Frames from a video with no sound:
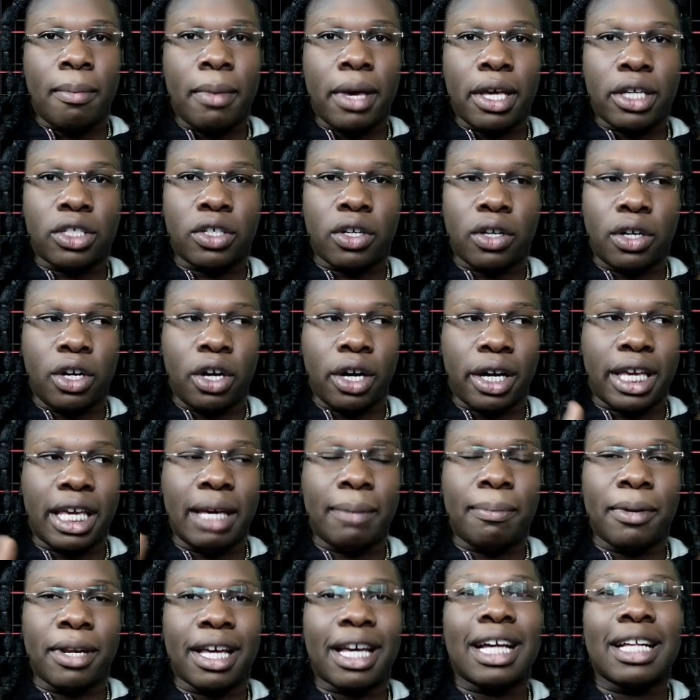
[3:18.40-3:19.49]
make sure you're
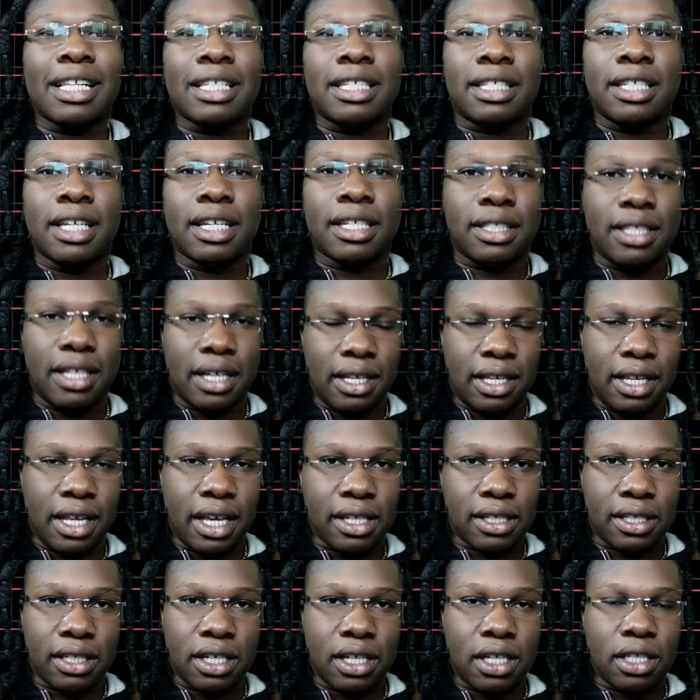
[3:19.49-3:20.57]
keeping a consistent
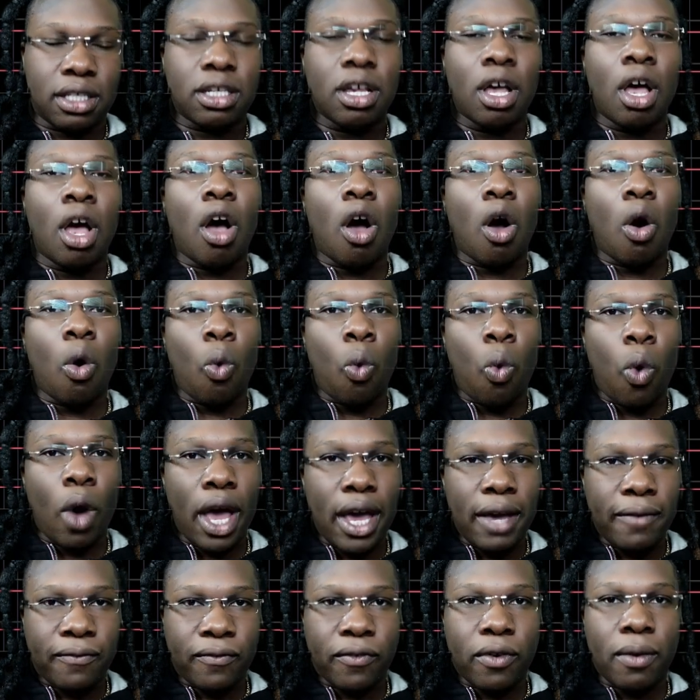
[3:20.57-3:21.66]
distance
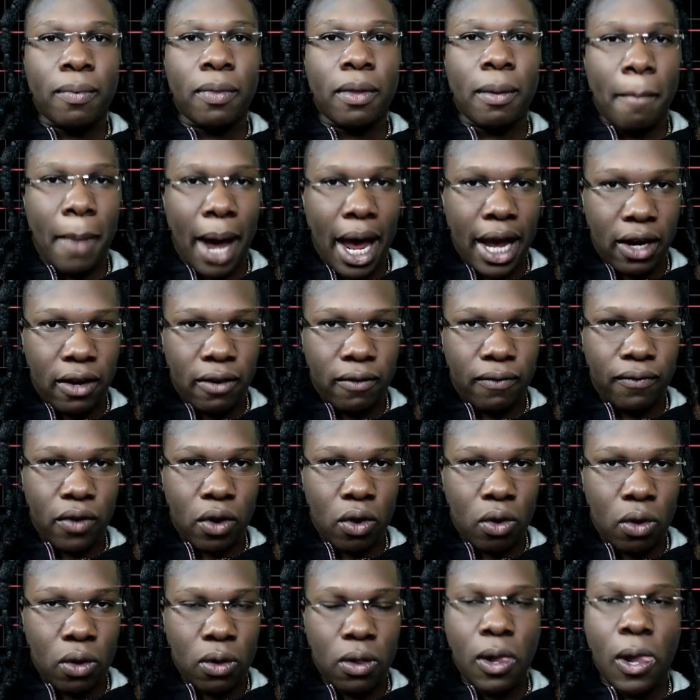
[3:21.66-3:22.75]
away from the
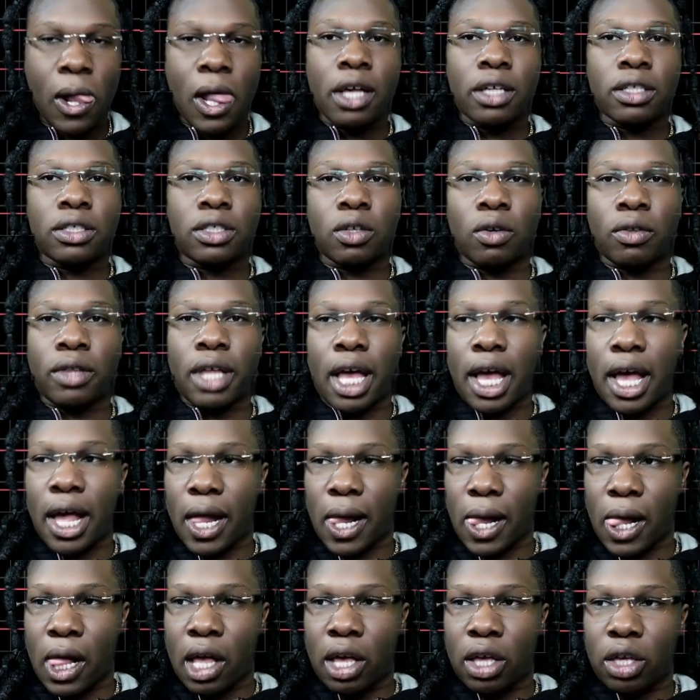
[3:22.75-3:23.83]
microphone so
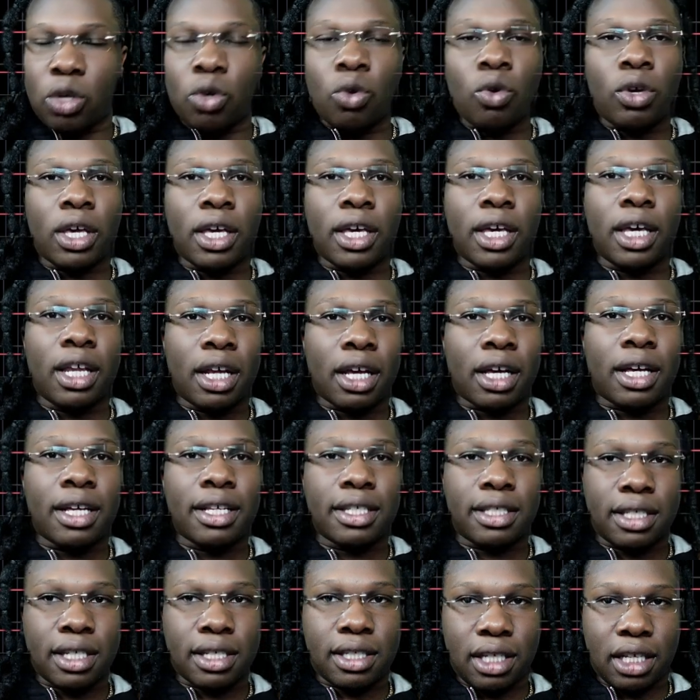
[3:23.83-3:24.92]
that you can get a
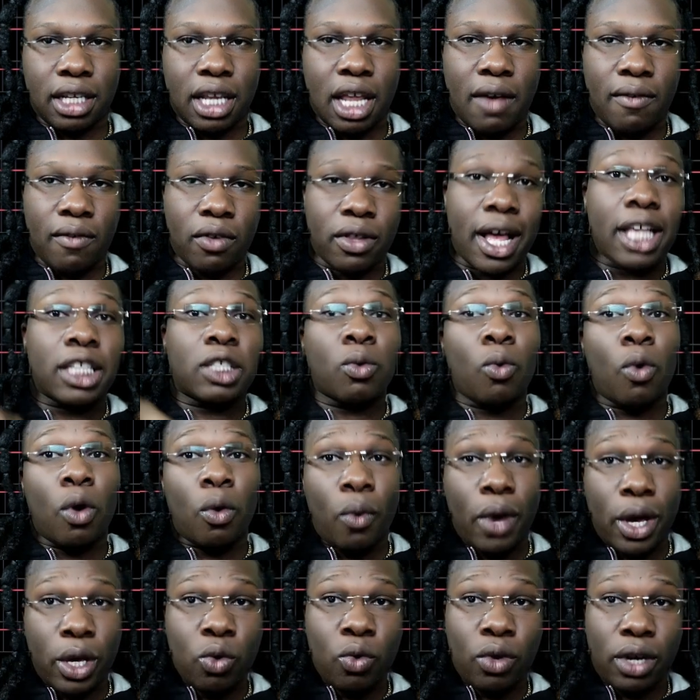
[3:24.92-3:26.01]
consistent level. That's one
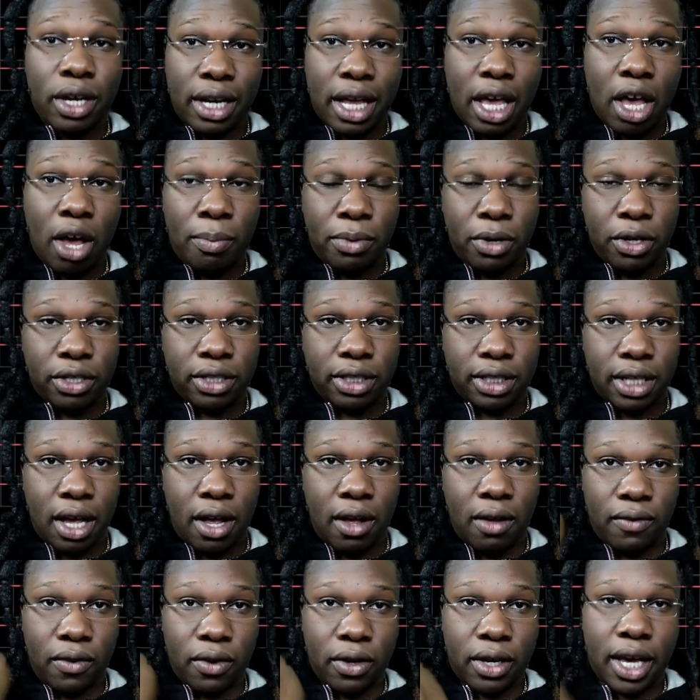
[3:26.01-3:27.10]
way you can help
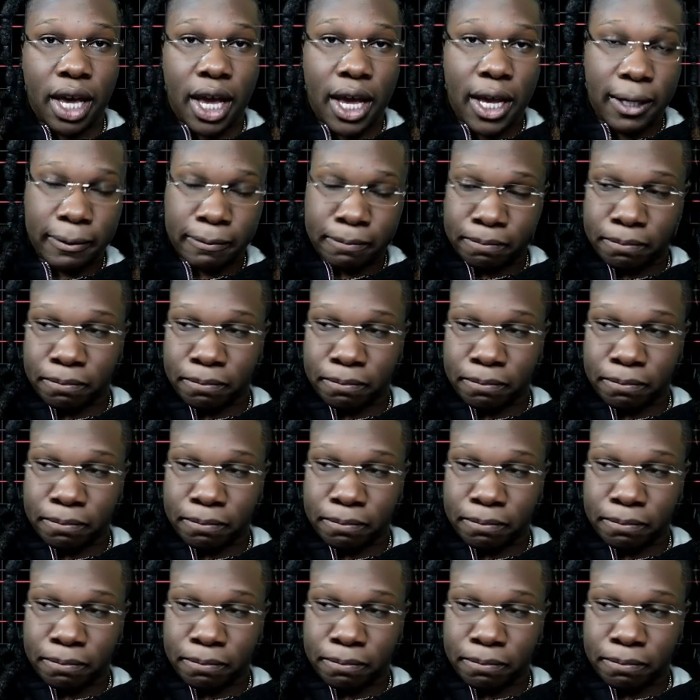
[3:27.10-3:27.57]
yourself, okay?